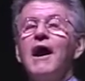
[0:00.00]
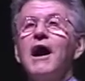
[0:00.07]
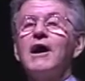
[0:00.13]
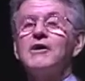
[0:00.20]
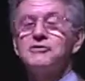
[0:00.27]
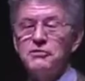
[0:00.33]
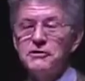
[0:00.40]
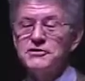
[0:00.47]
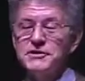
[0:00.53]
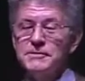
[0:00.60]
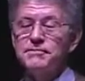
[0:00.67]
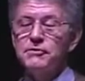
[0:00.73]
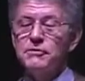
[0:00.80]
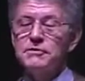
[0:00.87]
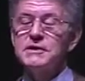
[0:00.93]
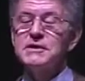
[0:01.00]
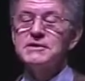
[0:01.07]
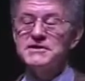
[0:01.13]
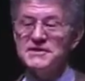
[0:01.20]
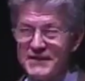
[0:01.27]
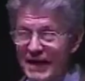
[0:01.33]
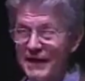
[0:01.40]
across the board,
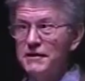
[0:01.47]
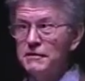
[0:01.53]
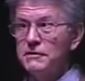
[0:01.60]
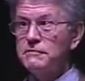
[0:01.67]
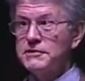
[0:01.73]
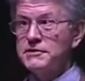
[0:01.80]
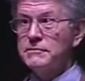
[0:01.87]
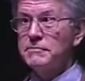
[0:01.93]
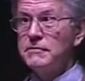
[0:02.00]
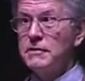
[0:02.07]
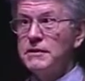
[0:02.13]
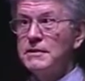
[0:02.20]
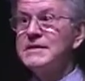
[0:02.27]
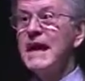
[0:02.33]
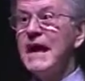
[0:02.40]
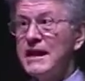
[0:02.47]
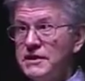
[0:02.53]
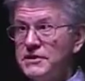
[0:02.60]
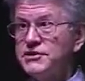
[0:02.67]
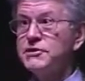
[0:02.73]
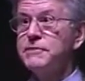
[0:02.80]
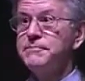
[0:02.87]
secularism
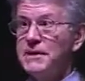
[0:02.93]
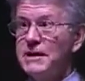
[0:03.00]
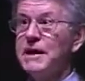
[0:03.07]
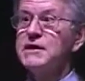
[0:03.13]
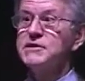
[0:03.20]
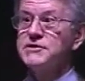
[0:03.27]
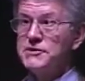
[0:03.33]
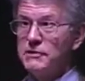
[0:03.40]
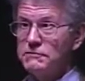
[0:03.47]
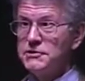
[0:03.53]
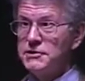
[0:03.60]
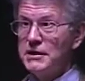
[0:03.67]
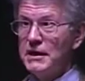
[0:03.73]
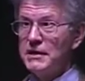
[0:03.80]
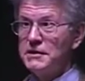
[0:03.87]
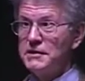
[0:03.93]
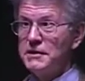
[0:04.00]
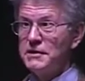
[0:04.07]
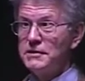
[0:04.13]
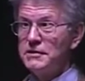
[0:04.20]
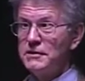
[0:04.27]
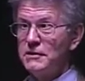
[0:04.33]
tends to be
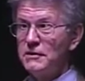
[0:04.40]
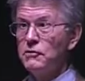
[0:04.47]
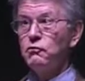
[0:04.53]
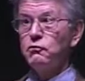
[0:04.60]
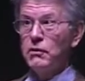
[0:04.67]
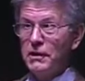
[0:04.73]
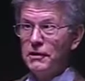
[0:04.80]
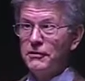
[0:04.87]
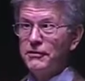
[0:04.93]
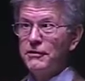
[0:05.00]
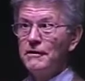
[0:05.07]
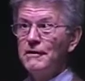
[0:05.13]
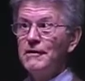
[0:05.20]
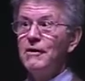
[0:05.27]
associated with